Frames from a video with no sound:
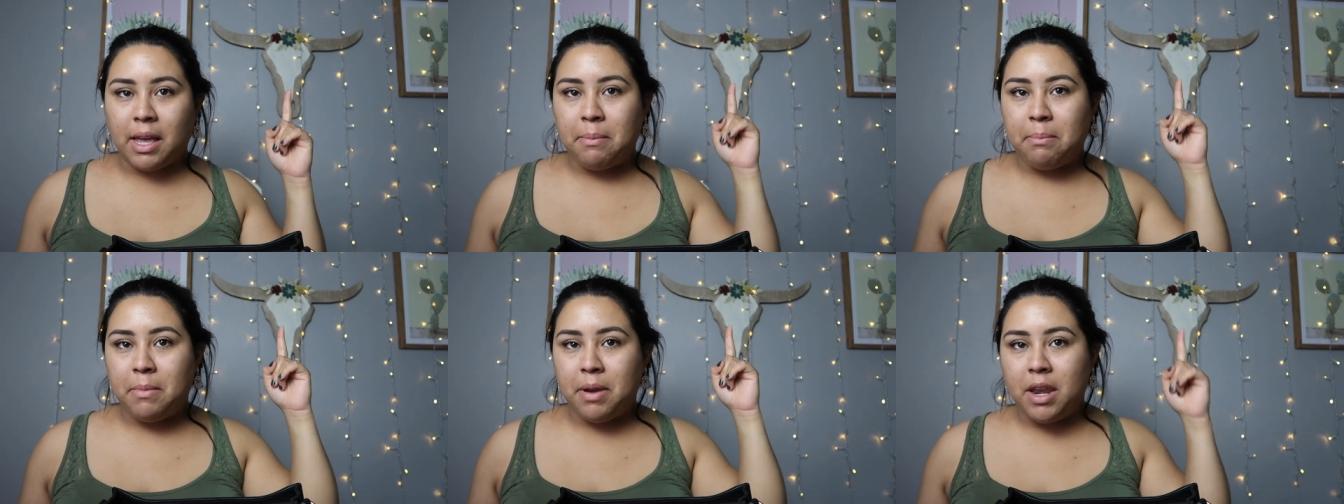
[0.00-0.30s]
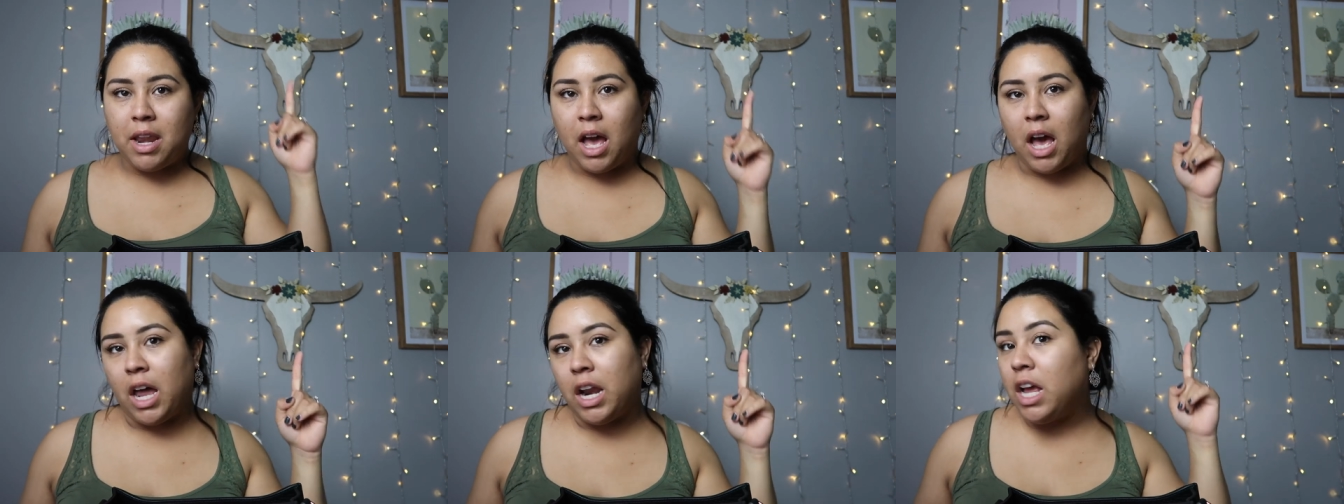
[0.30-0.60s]

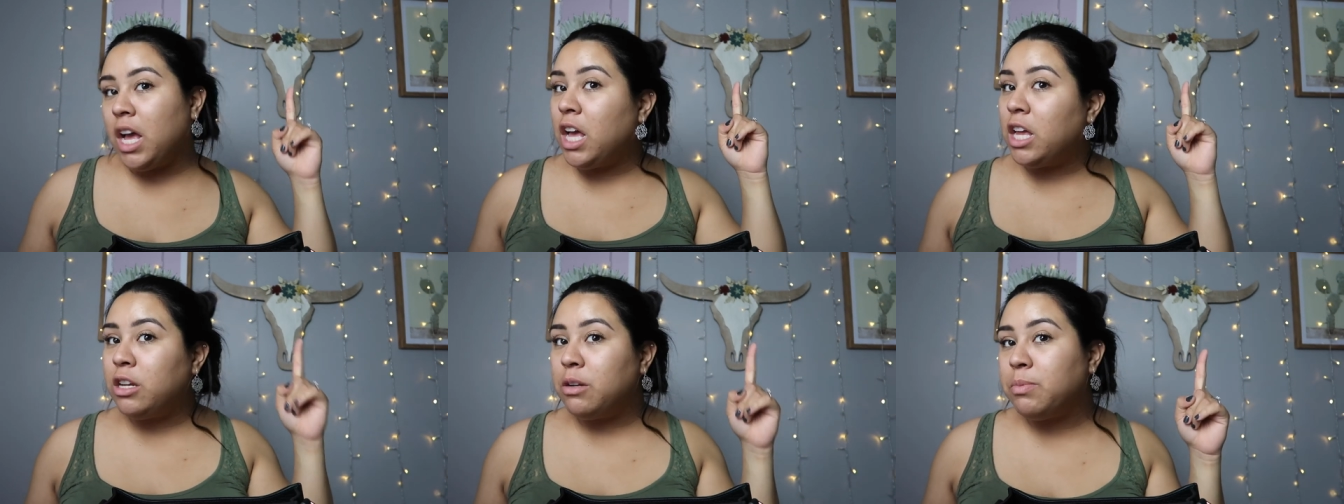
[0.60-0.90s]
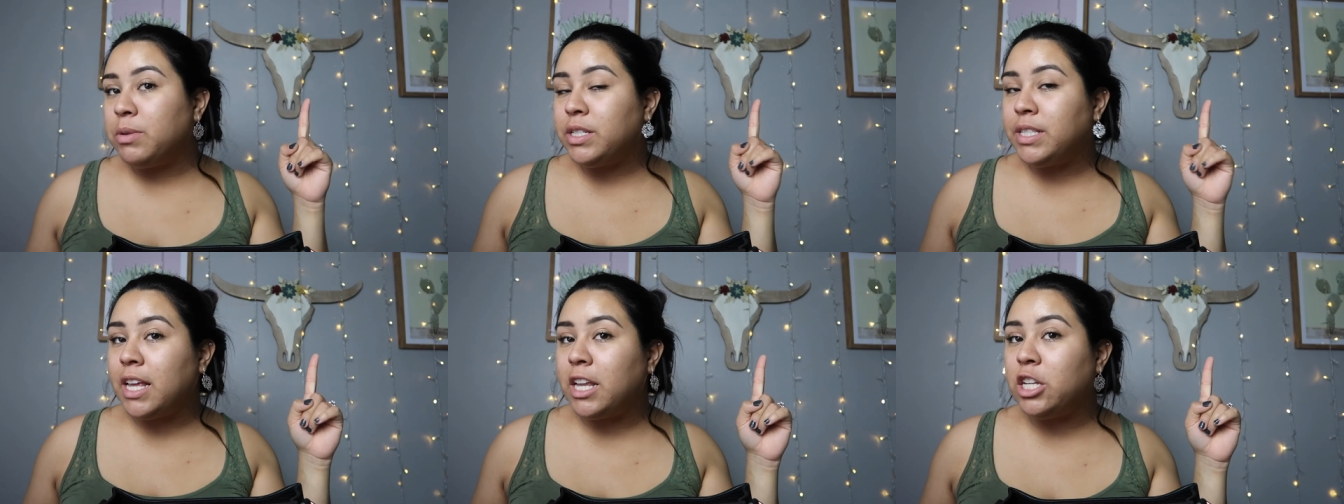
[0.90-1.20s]
I'm not
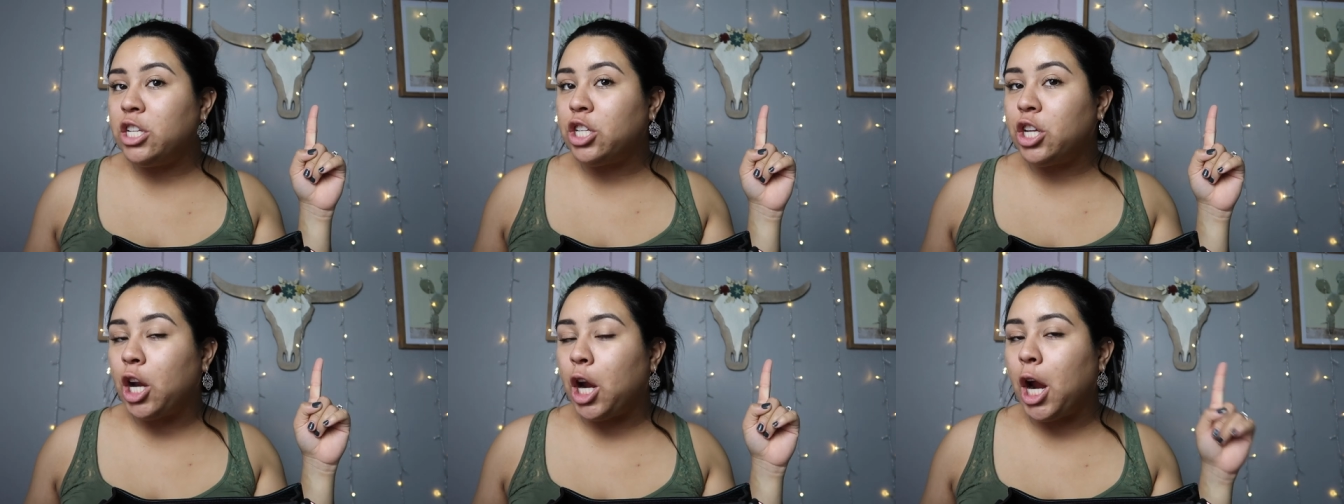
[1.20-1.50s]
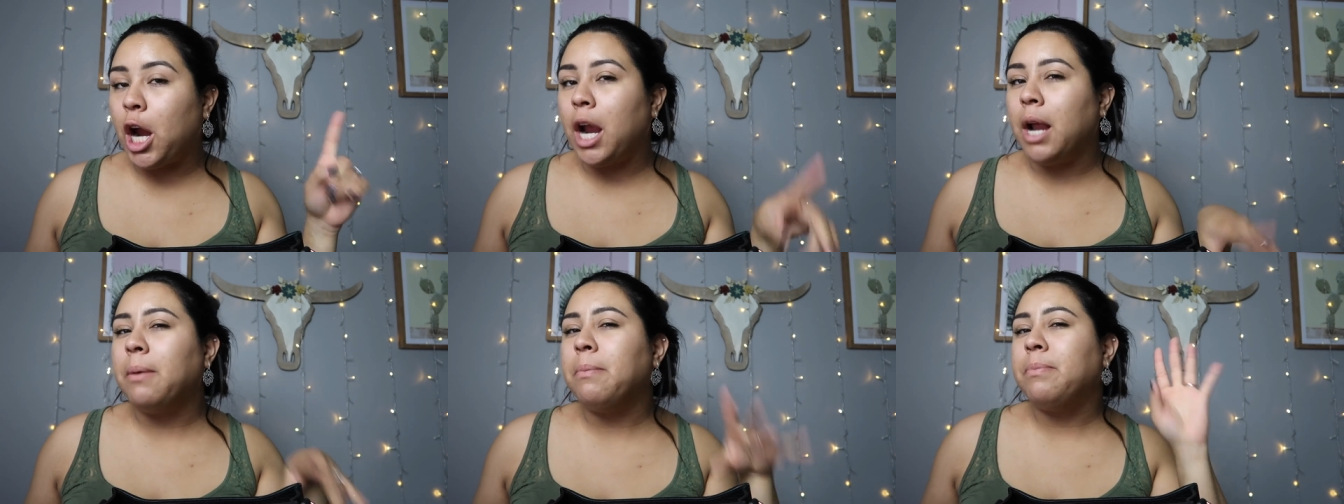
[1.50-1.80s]
100%
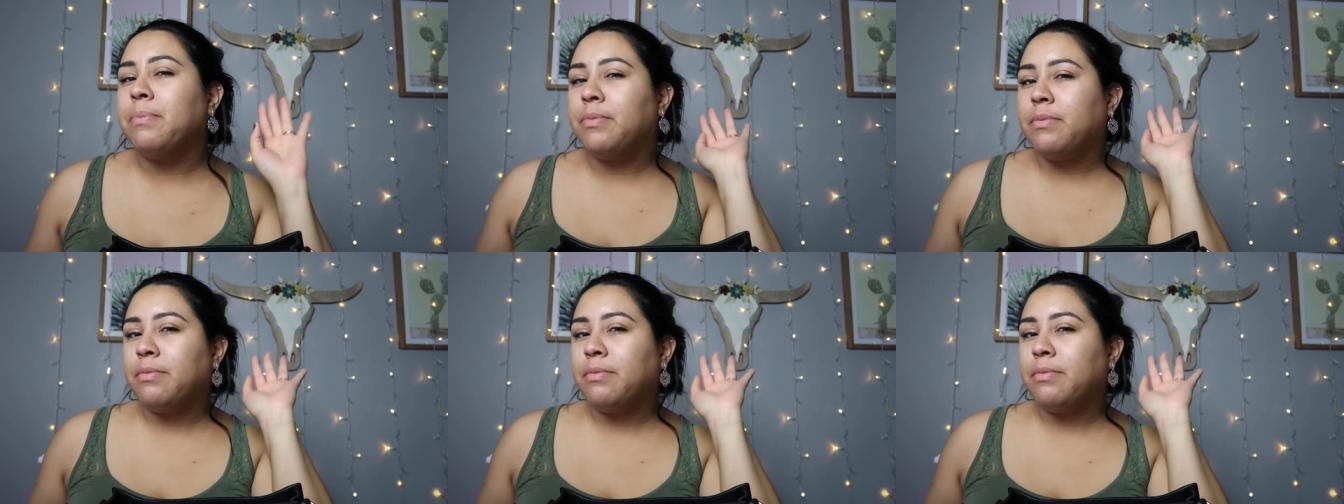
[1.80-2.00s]
sure.